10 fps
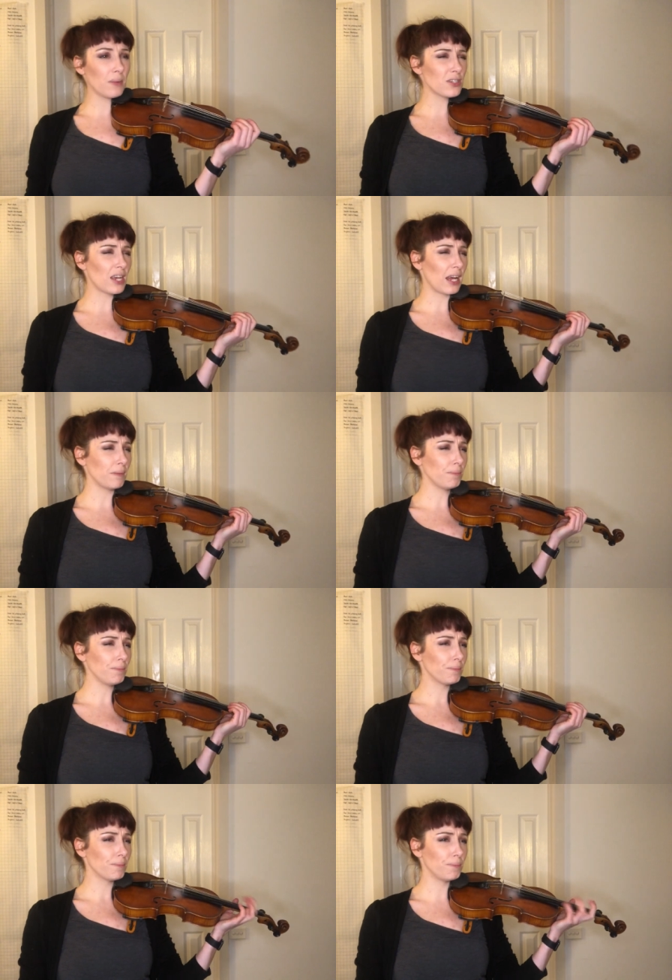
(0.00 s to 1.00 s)
more time.
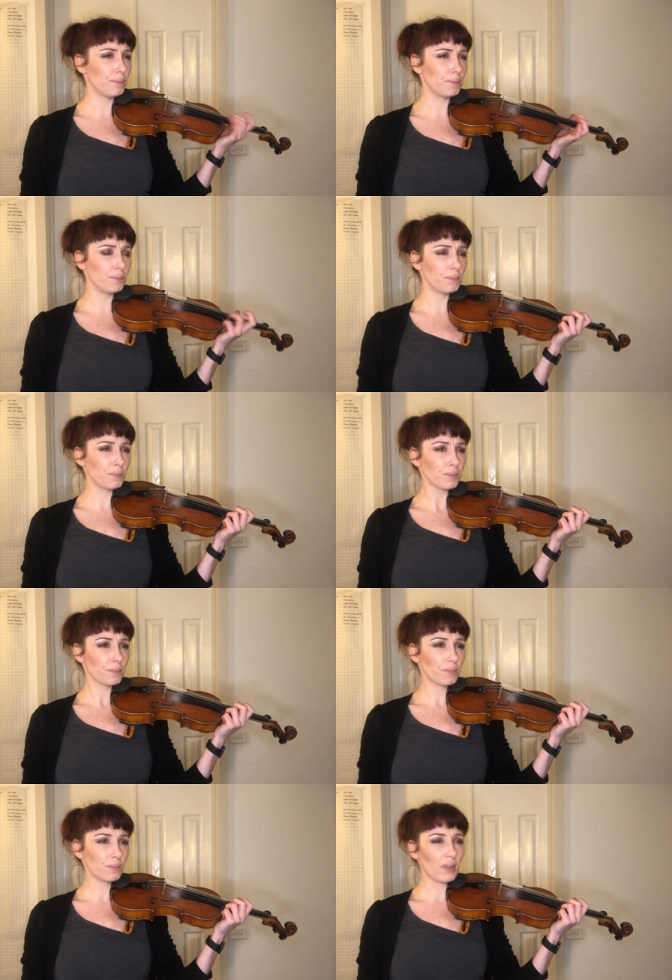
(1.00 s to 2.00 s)

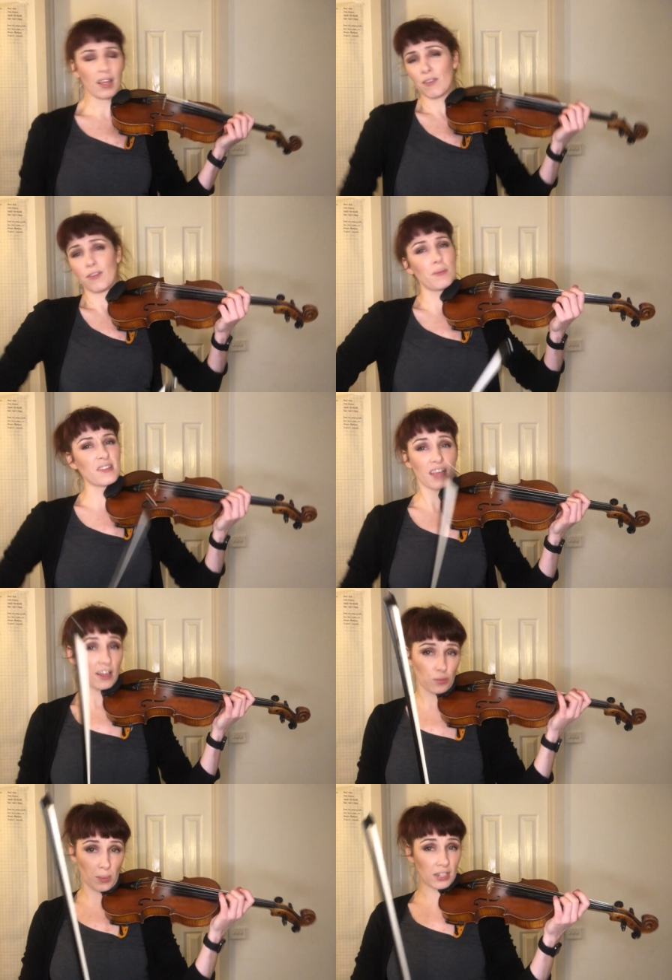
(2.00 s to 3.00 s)
From the
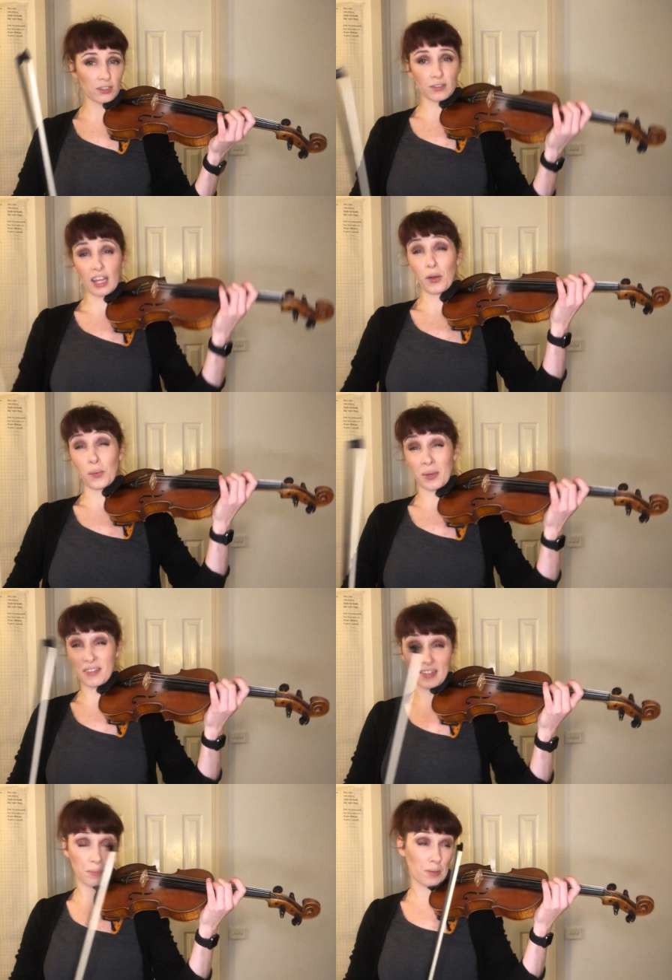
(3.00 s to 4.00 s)
scales, why not? They
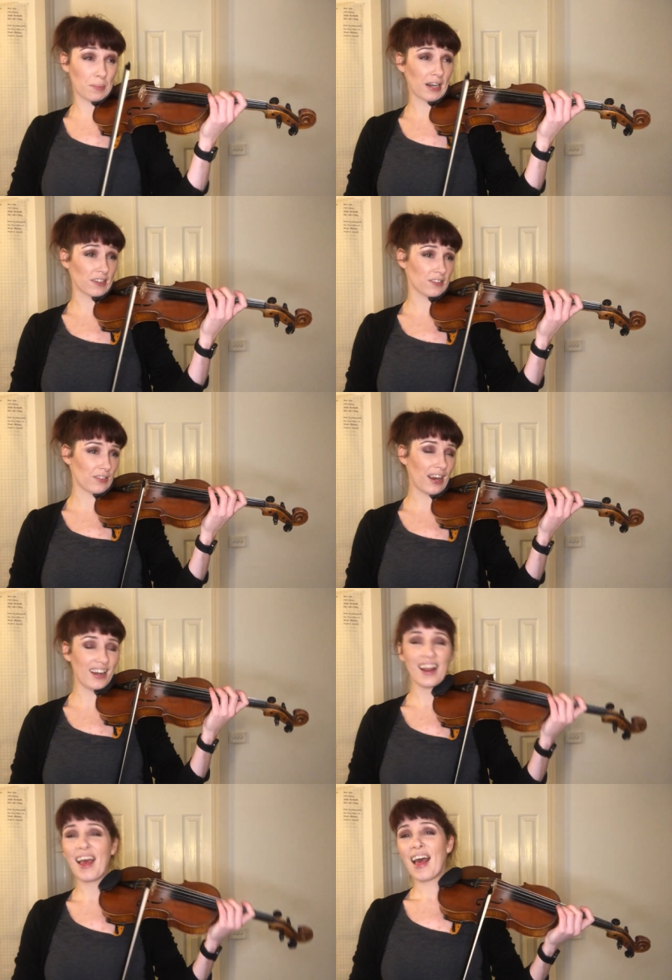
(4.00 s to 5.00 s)
always need more practice, right?
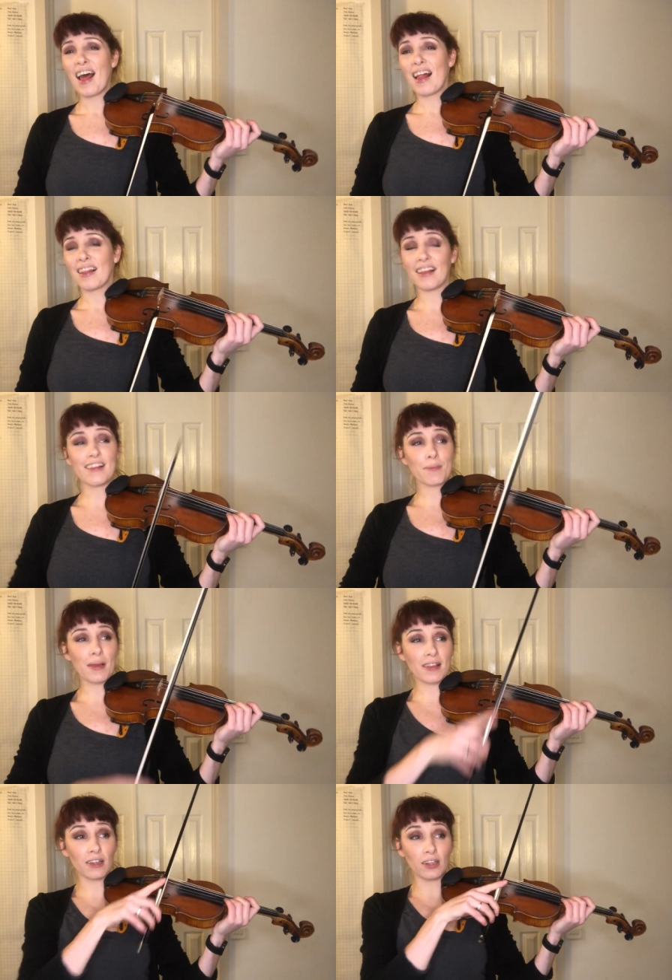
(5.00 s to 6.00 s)
Let's
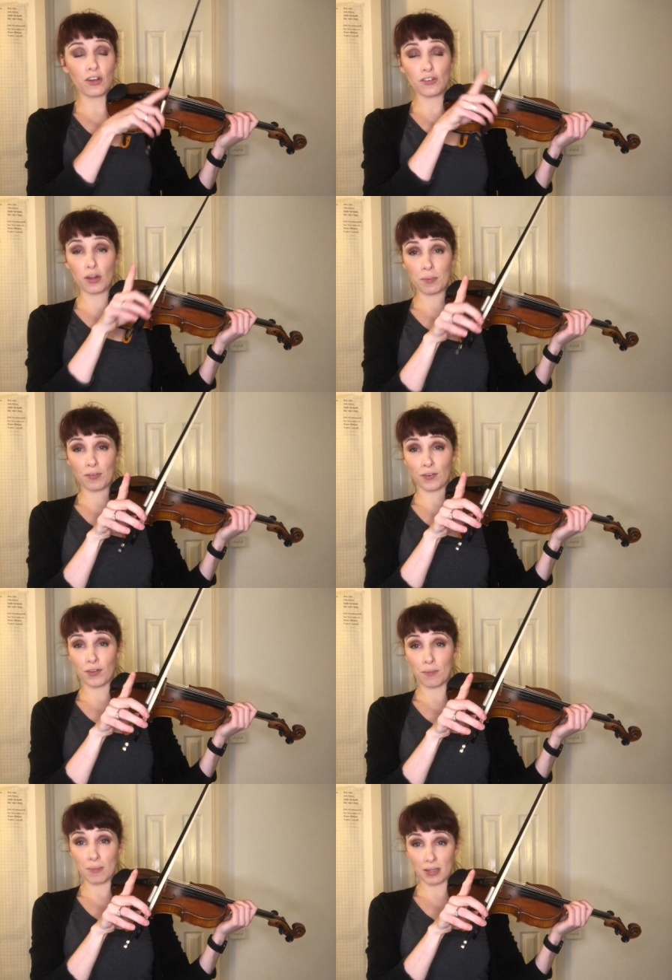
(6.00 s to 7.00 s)
play the long note before,
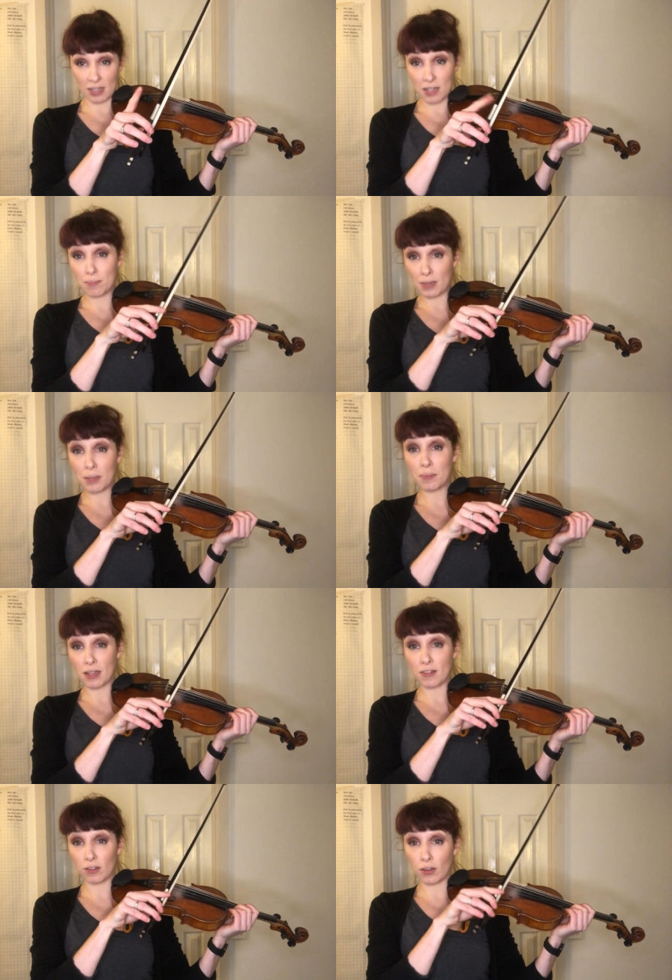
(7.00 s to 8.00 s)
the minim
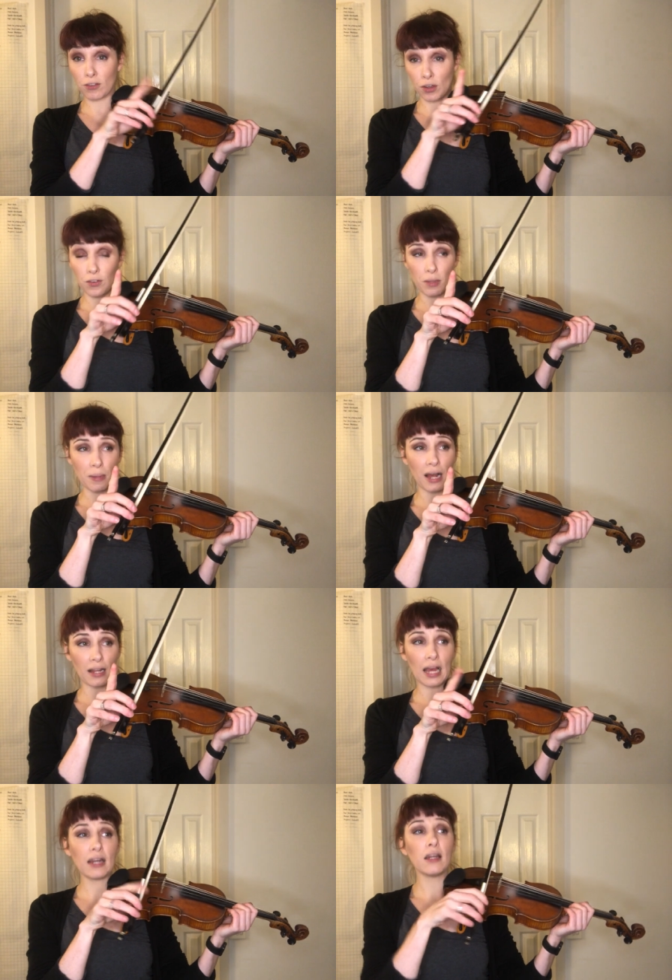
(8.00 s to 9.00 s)
that slows over the bar
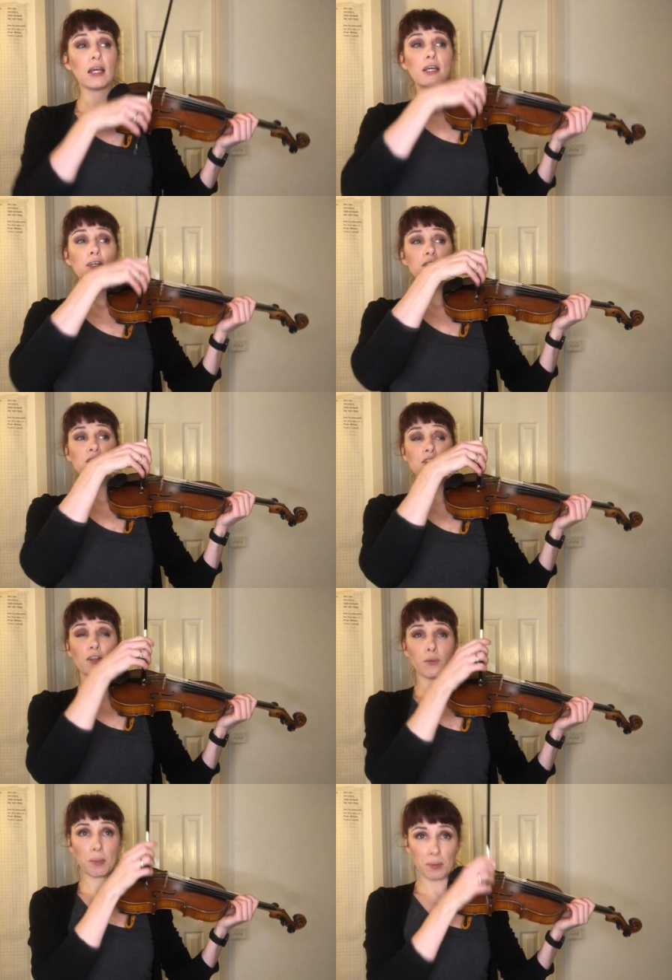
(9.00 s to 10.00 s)
line, so
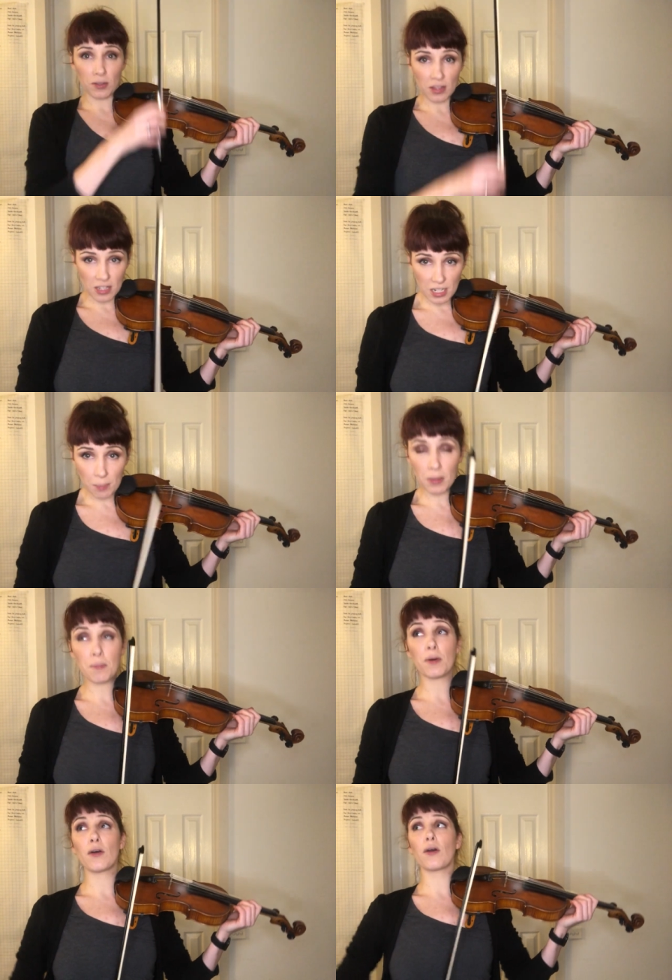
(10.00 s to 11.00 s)
that we're both at the tip of the
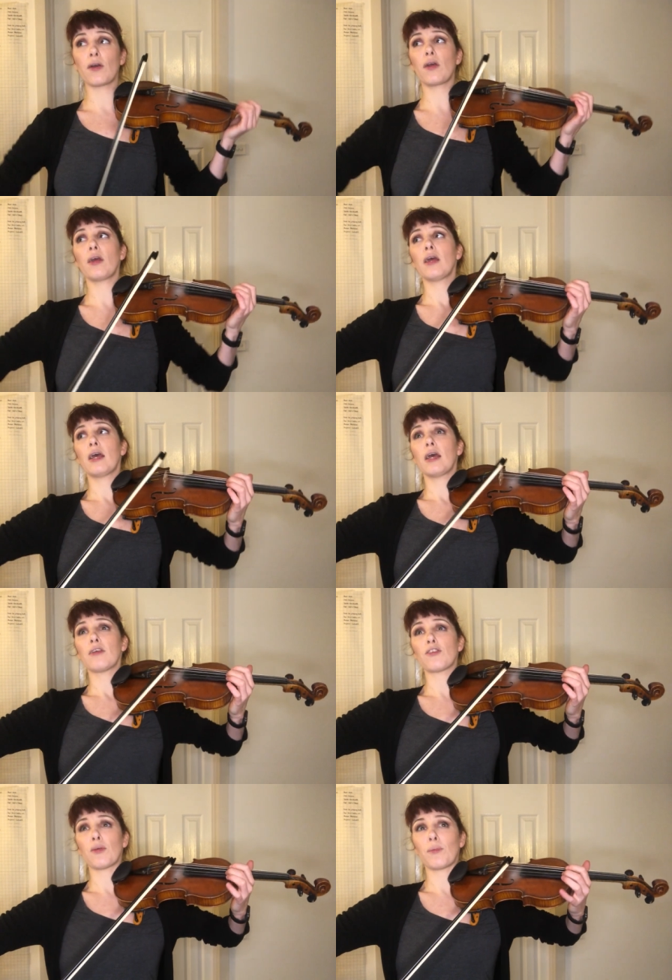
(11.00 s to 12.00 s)
bow,
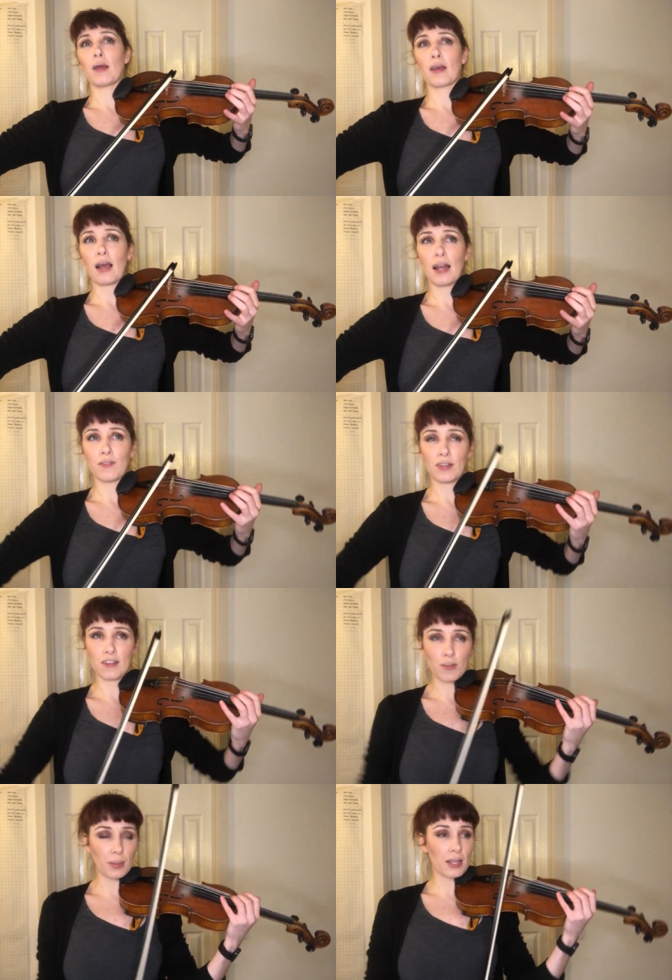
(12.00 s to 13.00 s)
so that we're kind of in the
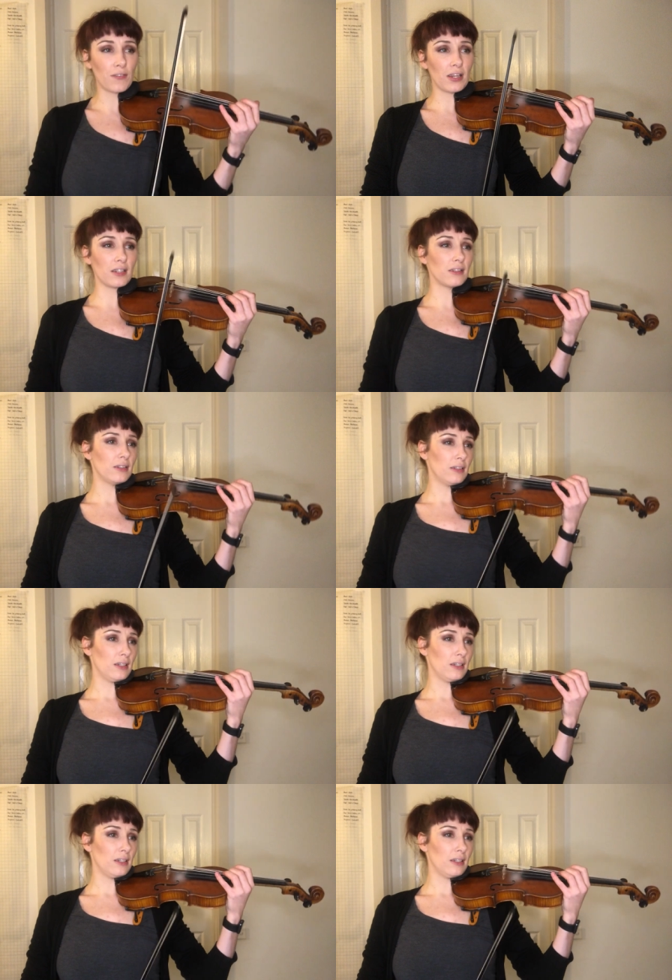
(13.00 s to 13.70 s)
swing of it,